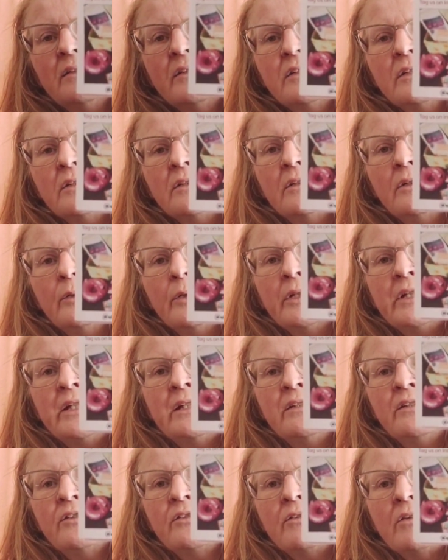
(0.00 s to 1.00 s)
So go on
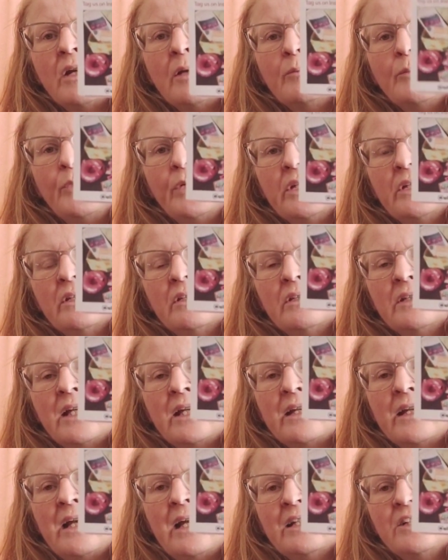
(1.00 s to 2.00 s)
Instagram with
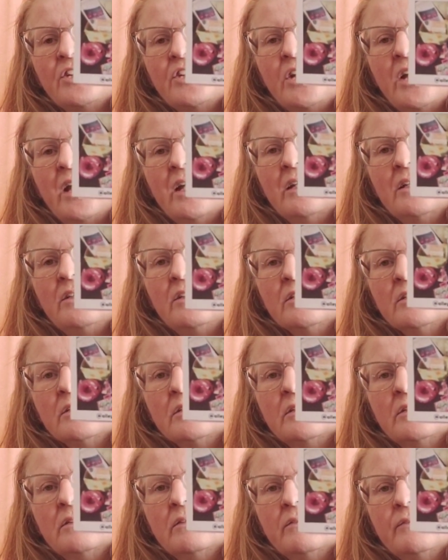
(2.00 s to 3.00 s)
that hashtag, and
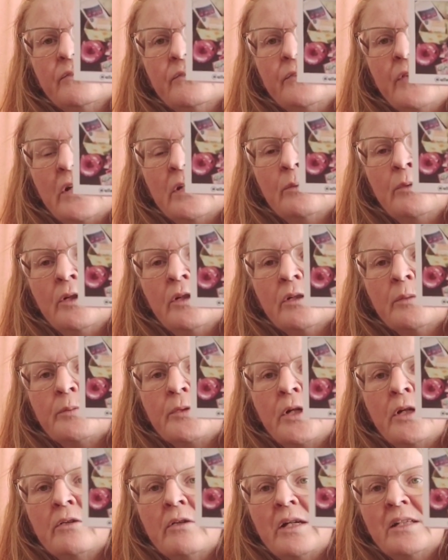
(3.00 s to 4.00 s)
you'll follow all the
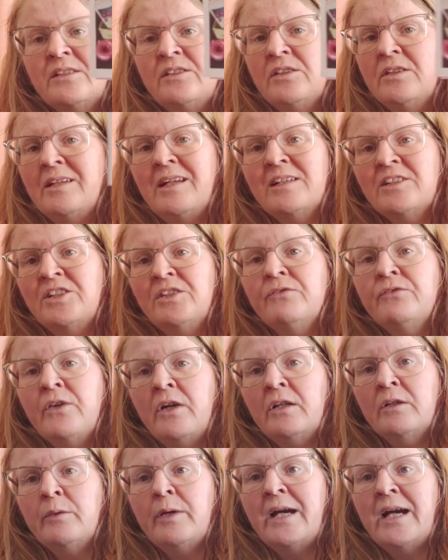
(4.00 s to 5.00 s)
progress. You can actually
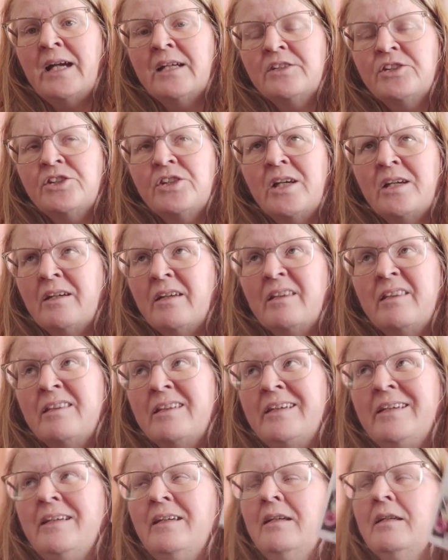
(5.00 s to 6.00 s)
follow a hashtag, I
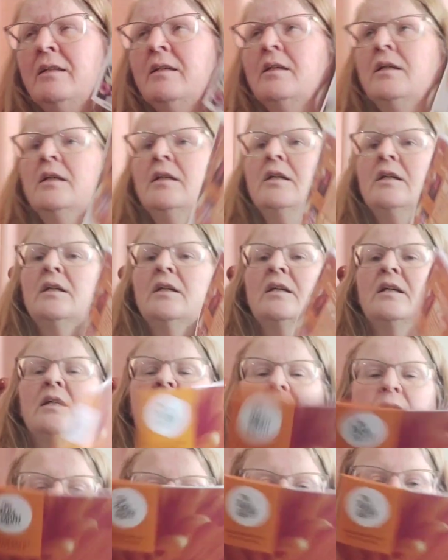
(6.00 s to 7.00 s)
think.
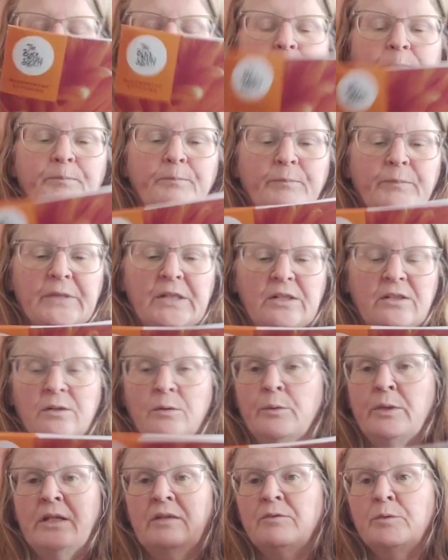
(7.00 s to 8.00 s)

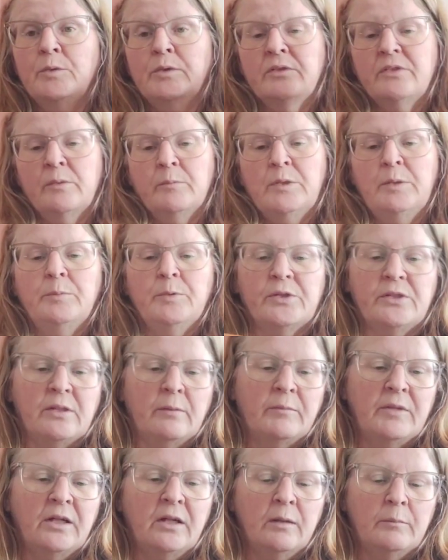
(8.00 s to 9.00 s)
So whenever somebody puts
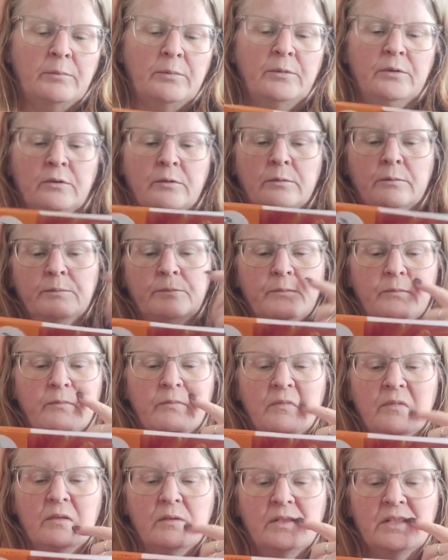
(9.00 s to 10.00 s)
something up, you'll
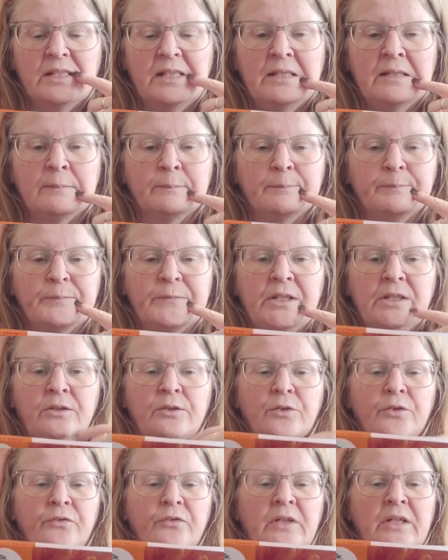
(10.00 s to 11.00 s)
see them
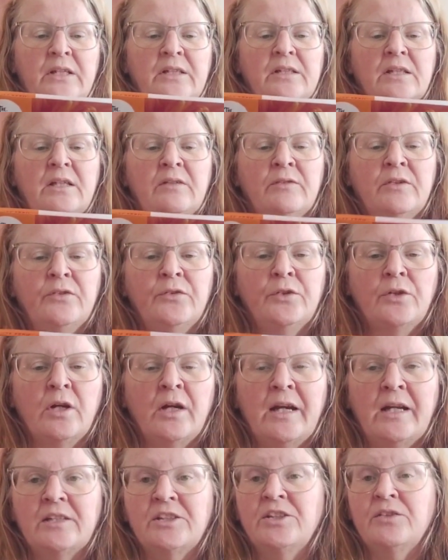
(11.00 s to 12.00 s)
in your feed, even if you're
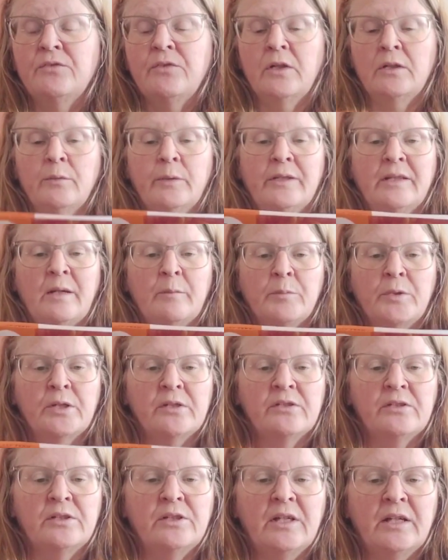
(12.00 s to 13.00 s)
not actually following that
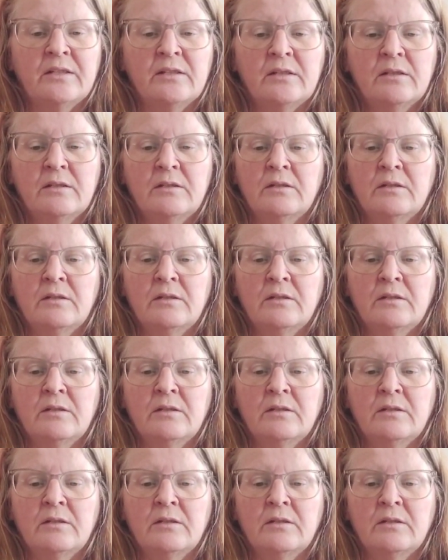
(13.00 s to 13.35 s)
person yet.